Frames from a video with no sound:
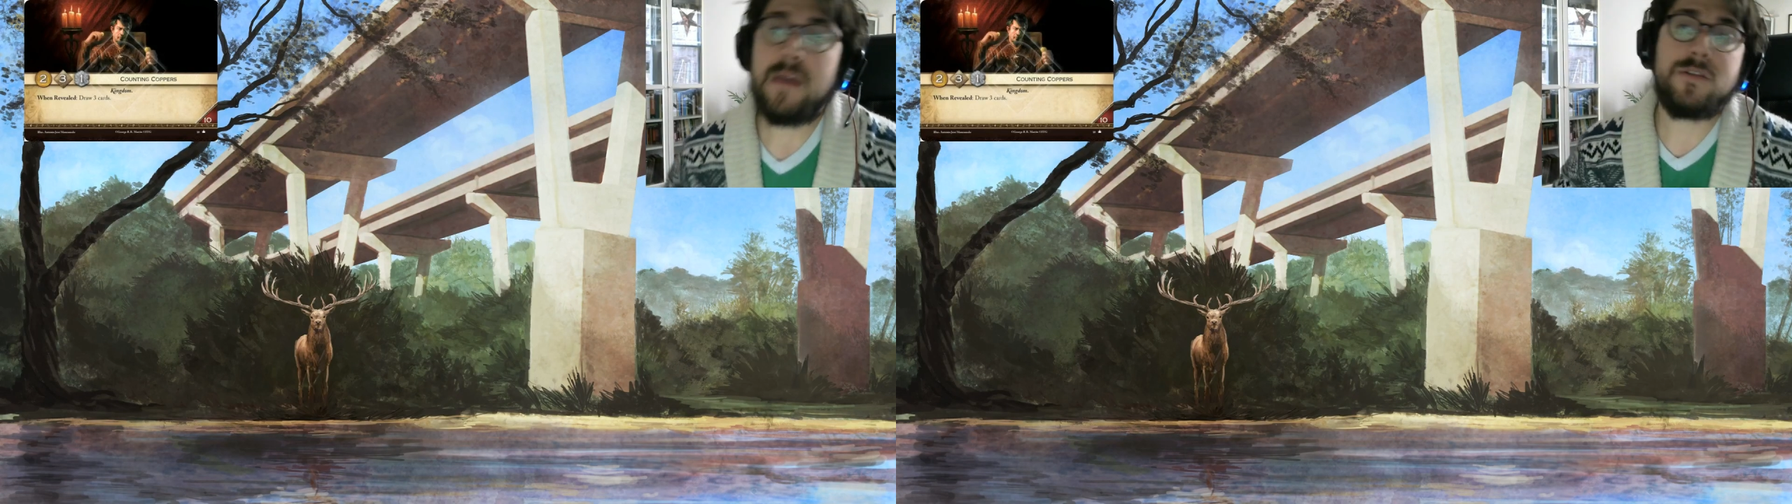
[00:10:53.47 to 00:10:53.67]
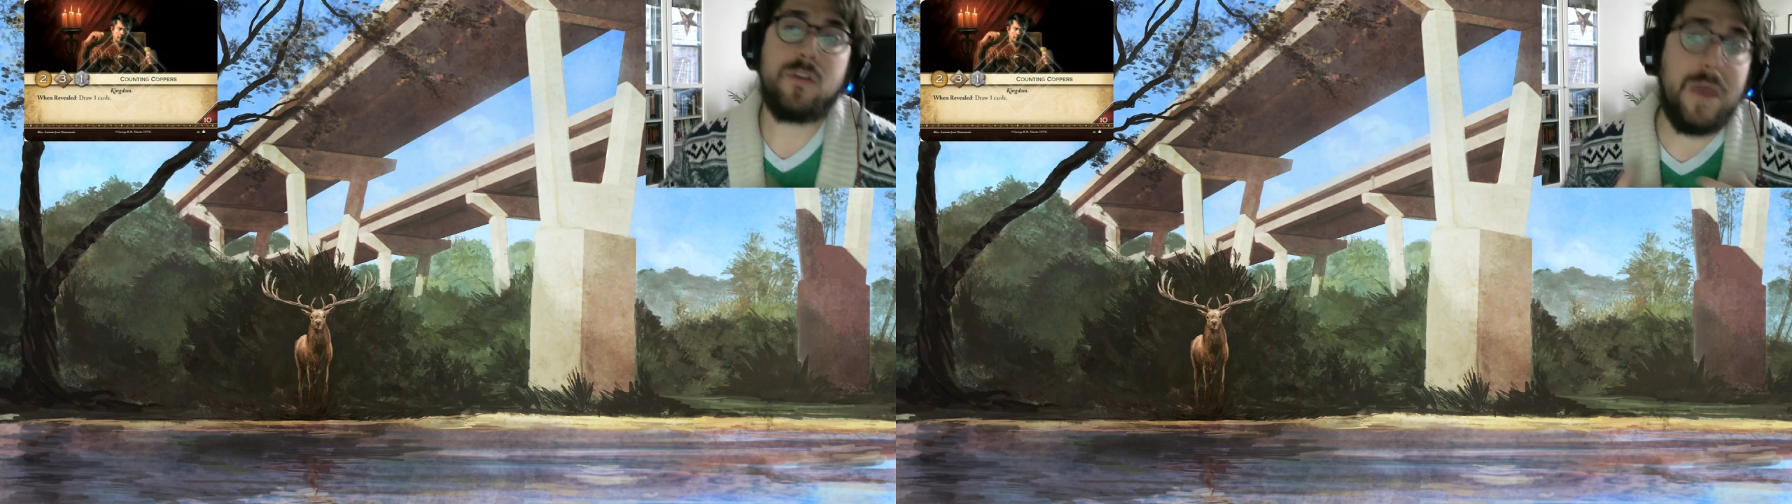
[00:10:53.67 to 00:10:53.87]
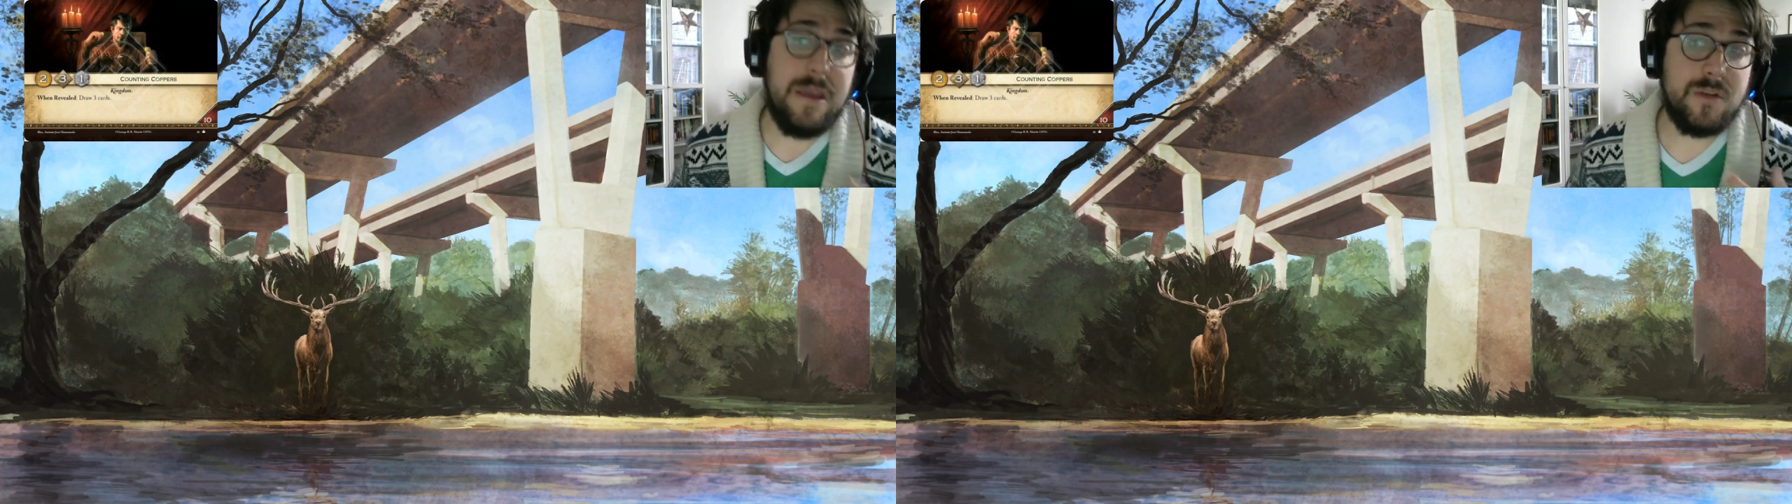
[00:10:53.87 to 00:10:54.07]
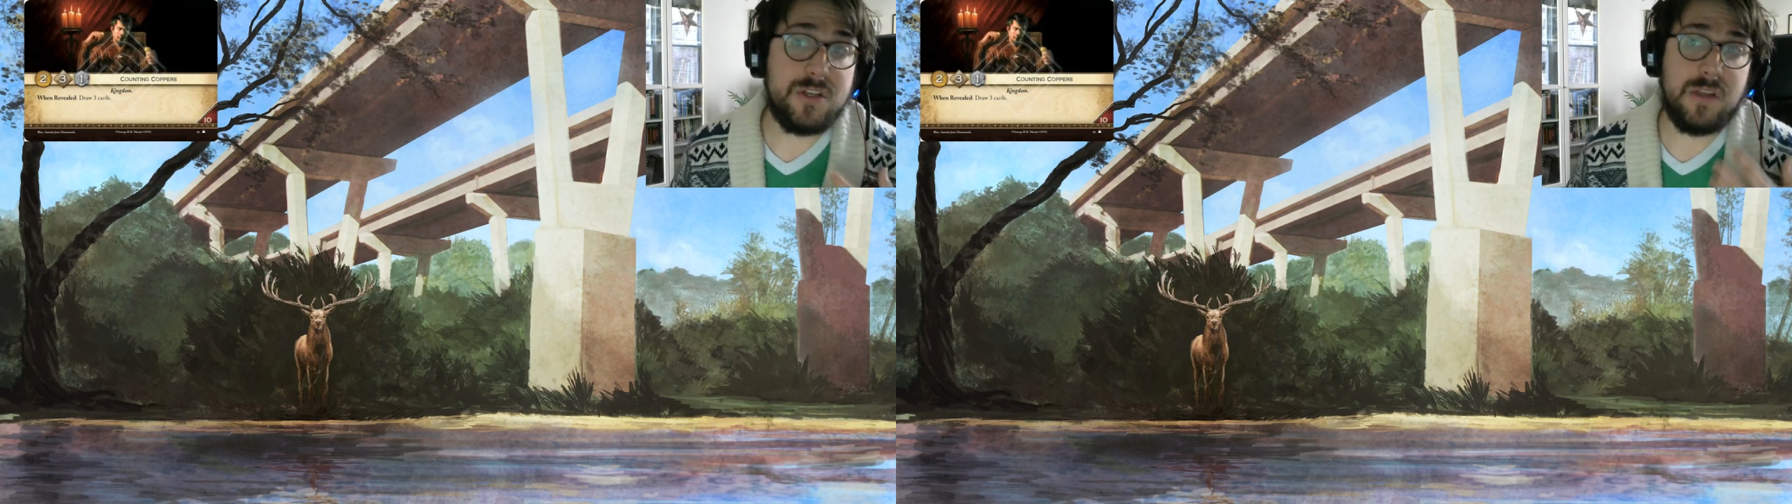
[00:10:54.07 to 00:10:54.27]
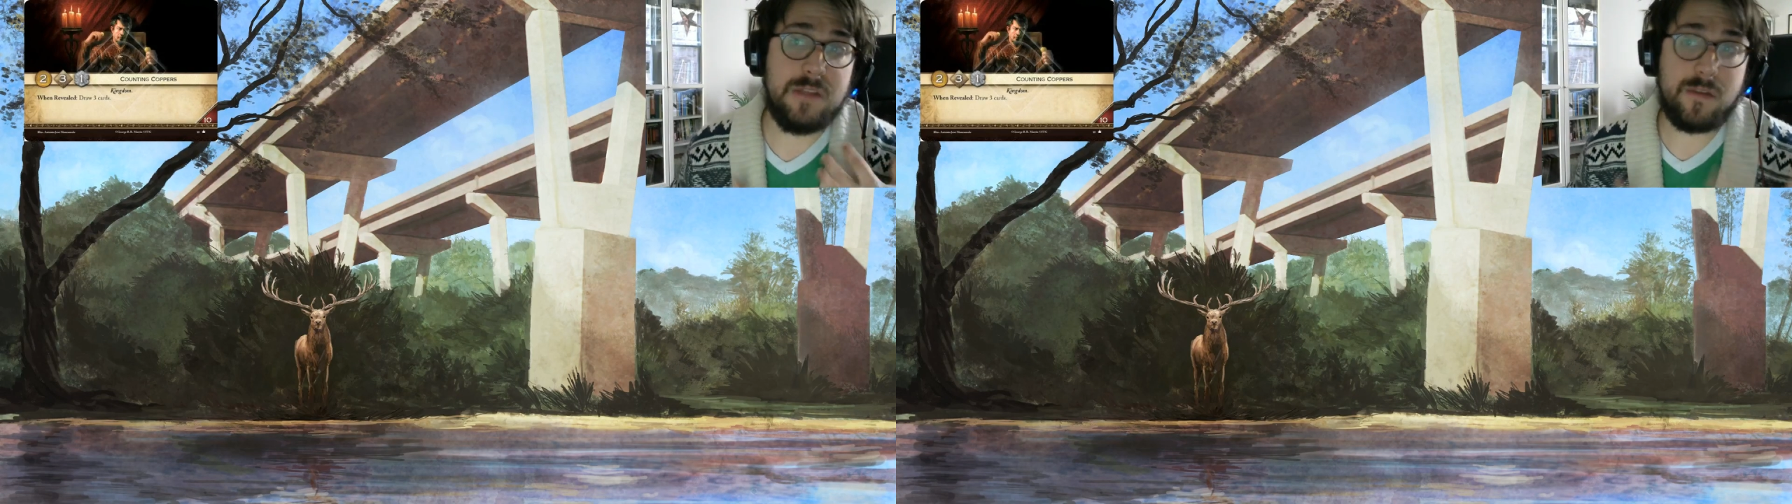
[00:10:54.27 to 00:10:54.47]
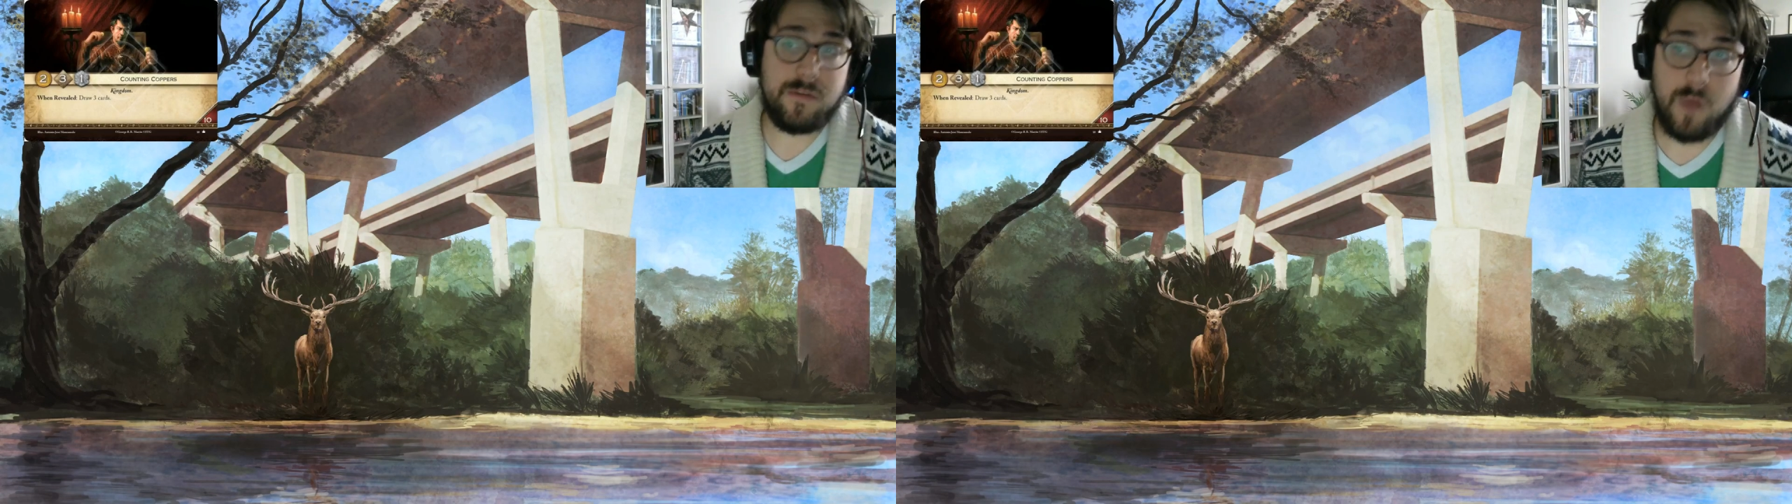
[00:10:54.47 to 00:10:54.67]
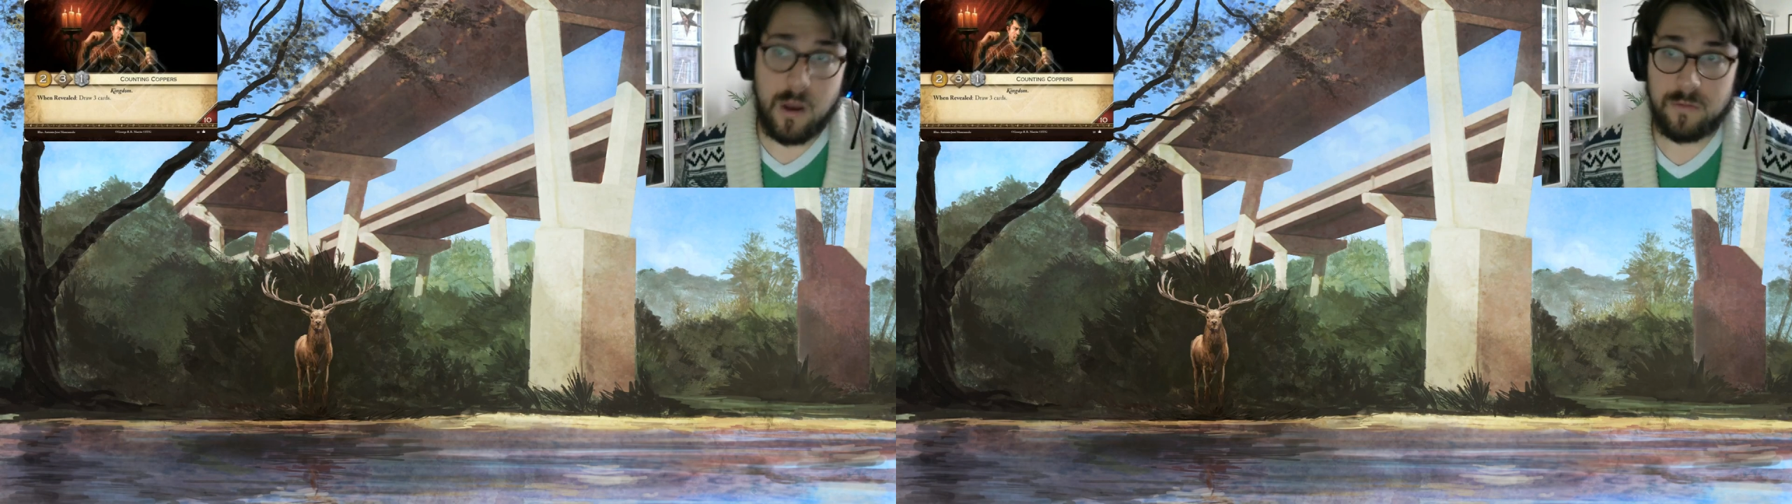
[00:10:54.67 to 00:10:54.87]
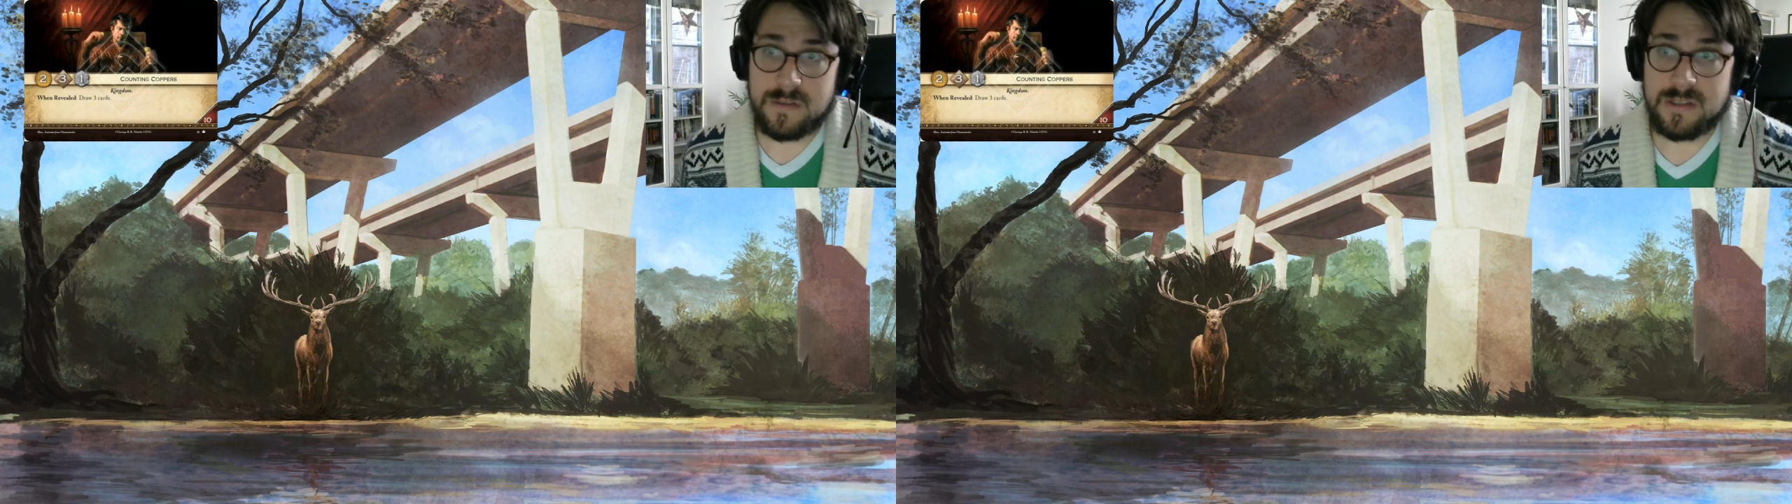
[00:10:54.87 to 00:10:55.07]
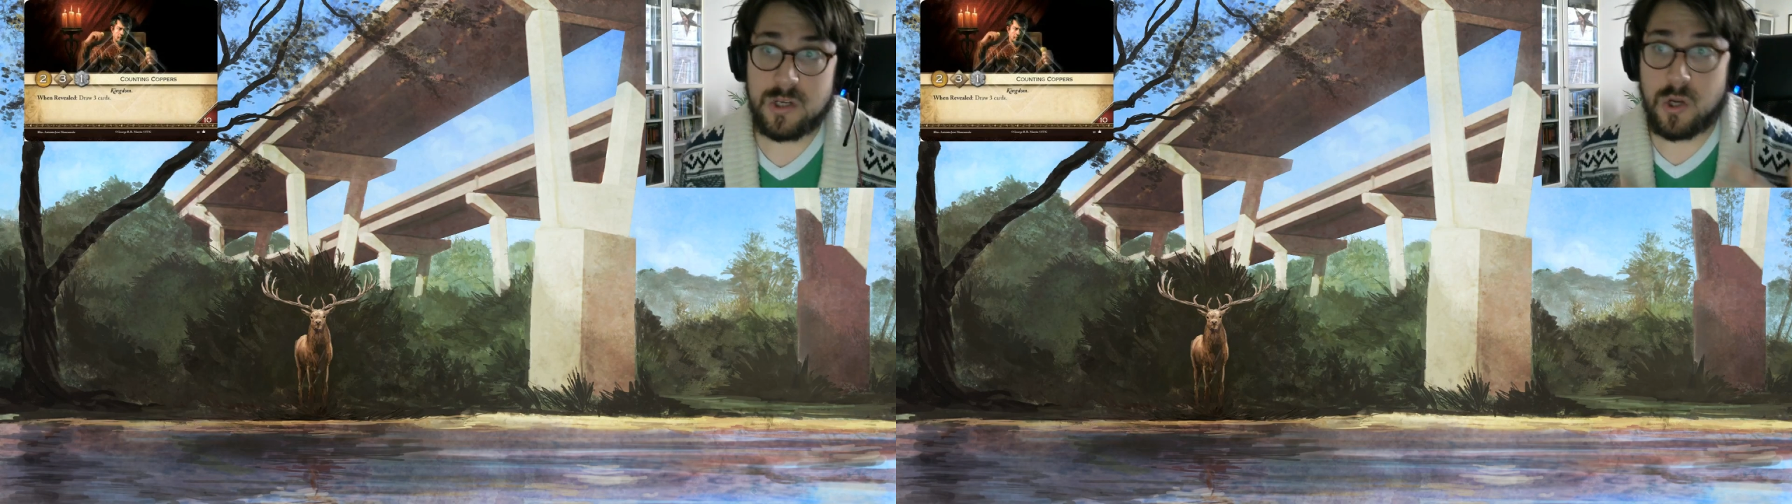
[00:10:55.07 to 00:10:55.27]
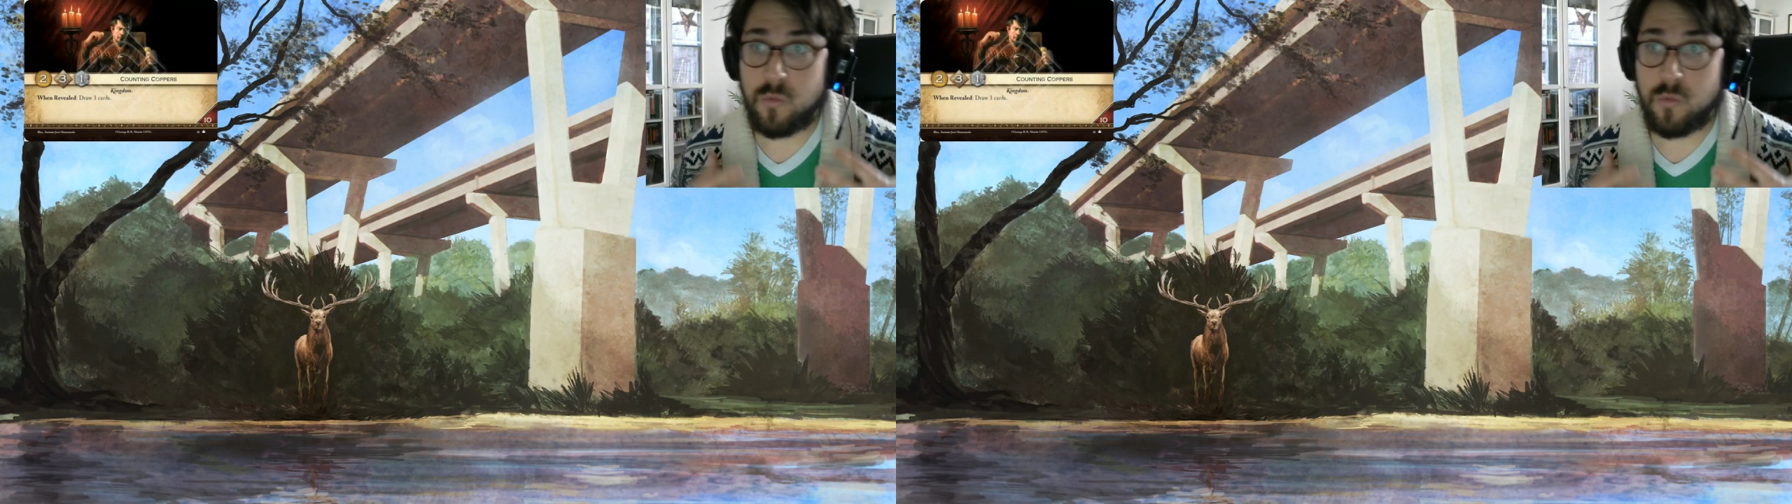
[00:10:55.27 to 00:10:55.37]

So the way in which in Thrones,